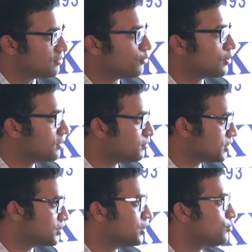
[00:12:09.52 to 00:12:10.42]
for example,
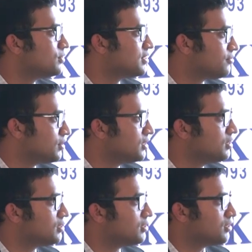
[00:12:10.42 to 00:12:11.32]
the Schedule 7,
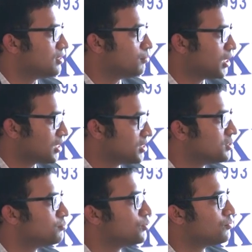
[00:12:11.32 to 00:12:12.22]
the
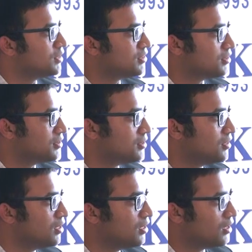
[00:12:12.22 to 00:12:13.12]
demarcation between the
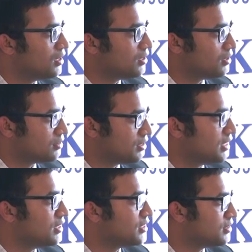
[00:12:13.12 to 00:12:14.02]

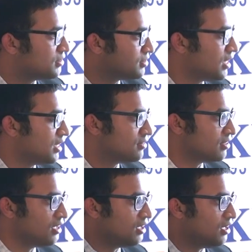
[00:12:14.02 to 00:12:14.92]
center and the states.